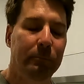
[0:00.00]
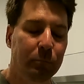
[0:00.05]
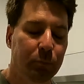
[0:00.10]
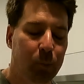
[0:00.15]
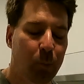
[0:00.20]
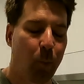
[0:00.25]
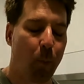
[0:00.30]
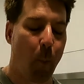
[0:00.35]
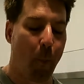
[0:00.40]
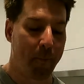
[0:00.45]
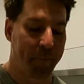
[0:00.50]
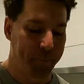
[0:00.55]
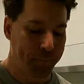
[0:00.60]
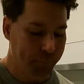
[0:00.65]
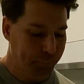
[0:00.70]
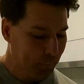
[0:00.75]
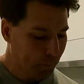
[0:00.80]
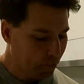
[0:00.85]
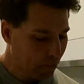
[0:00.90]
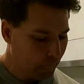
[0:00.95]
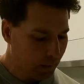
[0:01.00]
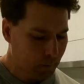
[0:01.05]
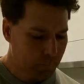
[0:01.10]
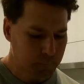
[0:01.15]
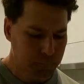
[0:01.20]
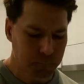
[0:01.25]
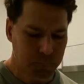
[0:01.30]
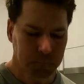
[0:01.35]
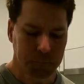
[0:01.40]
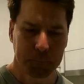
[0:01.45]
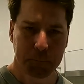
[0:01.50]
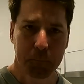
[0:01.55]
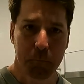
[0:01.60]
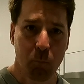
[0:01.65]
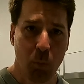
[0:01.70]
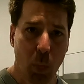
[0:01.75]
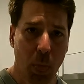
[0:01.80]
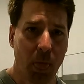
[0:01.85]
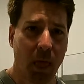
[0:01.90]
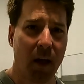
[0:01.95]
That
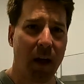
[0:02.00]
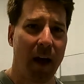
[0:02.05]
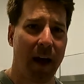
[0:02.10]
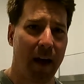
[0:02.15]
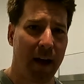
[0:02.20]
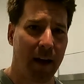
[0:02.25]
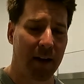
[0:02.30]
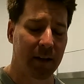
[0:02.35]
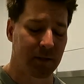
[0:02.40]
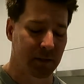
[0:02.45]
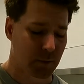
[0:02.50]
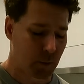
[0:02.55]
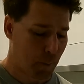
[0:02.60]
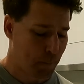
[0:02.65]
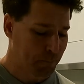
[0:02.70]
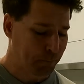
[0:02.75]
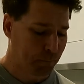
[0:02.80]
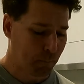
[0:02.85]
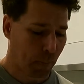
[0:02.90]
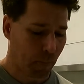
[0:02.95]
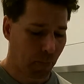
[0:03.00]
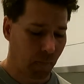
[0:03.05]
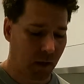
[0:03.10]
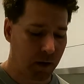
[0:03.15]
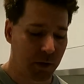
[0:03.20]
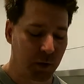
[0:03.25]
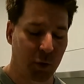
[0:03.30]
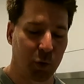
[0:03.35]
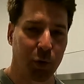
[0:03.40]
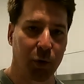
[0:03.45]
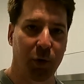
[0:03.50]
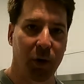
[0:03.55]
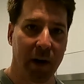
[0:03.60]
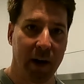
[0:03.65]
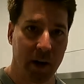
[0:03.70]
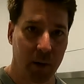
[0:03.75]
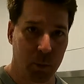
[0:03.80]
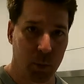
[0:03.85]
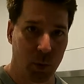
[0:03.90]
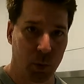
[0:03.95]
has an
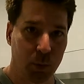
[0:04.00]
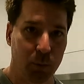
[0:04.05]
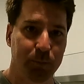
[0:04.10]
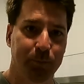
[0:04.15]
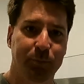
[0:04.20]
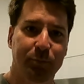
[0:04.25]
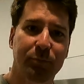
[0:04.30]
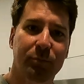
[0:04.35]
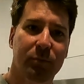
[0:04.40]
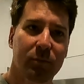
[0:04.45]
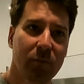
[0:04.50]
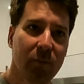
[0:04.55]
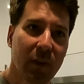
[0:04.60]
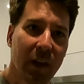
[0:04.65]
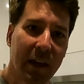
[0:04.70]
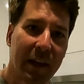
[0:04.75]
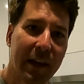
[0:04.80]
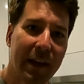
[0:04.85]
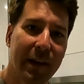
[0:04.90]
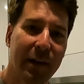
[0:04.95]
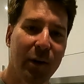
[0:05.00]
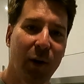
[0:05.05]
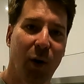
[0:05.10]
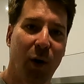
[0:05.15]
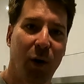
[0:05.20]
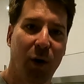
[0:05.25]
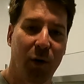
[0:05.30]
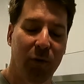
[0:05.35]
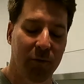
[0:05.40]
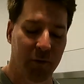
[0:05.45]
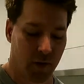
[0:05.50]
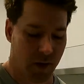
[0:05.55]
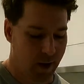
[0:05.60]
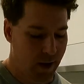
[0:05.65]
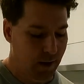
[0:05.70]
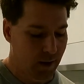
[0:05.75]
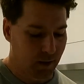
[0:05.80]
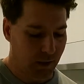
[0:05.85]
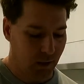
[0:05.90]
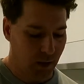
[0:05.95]
incredible hit of
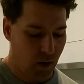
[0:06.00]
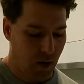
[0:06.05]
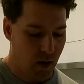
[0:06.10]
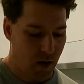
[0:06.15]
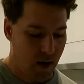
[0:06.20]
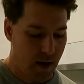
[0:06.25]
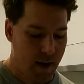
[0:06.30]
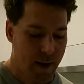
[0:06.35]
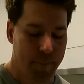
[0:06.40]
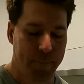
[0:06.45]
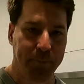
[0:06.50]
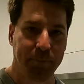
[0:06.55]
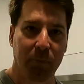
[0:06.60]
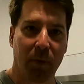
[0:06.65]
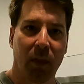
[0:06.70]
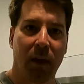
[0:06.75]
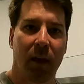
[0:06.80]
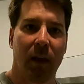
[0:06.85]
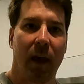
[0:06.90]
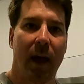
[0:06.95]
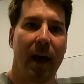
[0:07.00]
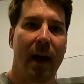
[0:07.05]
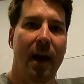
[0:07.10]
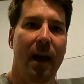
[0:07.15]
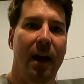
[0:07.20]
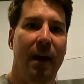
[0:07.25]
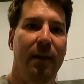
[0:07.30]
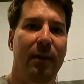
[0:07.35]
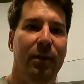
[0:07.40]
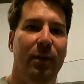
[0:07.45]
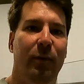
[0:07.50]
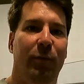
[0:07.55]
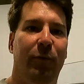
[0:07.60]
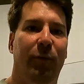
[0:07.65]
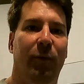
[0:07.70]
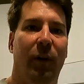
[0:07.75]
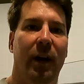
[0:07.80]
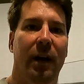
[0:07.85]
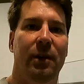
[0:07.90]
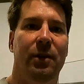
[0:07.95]
lime and the
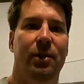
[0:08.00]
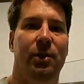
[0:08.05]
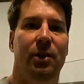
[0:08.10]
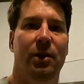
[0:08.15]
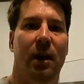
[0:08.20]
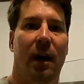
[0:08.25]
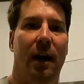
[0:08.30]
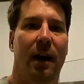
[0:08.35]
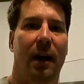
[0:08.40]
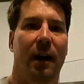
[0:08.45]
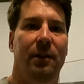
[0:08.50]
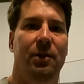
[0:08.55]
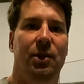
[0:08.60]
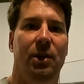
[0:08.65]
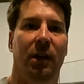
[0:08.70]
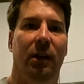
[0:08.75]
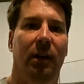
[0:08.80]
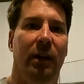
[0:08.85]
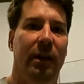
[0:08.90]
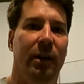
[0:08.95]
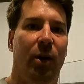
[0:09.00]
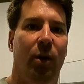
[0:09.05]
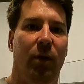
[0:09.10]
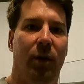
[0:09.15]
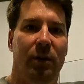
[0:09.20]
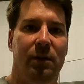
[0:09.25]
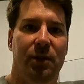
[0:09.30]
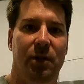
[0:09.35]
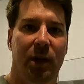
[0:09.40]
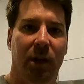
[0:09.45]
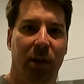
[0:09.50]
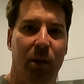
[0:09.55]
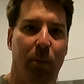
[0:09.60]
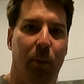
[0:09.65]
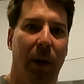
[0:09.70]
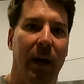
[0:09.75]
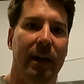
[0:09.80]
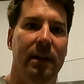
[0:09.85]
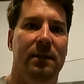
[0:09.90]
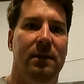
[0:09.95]
fresh chili, you know, those chili
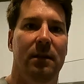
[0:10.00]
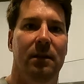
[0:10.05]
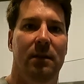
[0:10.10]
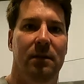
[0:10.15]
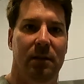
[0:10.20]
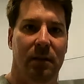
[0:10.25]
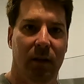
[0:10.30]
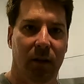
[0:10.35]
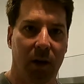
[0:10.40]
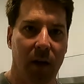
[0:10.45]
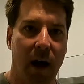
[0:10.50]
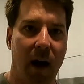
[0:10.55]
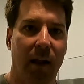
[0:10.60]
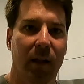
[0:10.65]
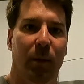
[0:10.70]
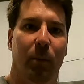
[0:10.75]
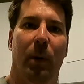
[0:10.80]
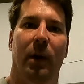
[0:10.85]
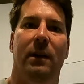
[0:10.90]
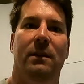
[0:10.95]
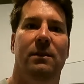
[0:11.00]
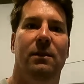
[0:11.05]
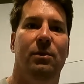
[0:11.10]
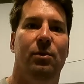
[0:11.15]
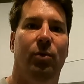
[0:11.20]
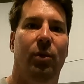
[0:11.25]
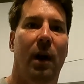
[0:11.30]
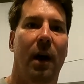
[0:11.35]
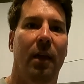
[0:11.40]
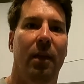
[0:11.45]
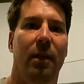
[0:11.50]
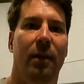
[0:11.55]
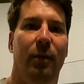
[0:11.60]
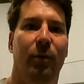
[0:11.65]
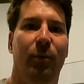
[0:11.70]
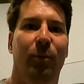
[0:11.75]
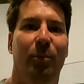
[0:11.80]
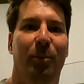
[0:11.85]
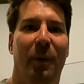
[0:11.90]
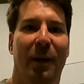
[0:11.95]
pieces and the garlic pieces rather
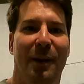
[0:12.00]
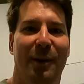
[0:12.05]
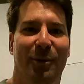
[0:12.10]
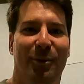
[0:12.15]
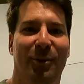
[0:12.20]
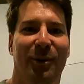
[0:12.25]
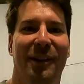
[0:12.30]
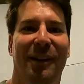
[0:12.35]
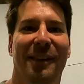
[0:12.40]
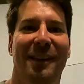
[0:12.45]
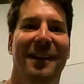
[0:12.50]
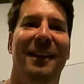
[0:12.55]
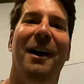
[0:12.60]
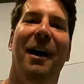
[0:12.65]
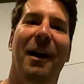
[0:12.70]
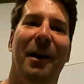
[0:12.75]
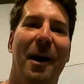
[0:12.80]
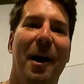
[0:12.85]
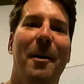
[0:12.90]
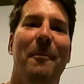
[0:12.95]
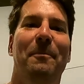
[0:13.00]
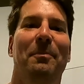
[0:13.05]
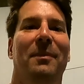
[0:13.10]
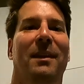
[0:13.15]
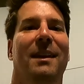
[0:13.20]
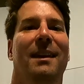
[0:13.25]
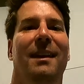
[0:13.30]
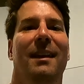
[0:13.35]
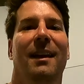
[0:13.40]
than being really cut up,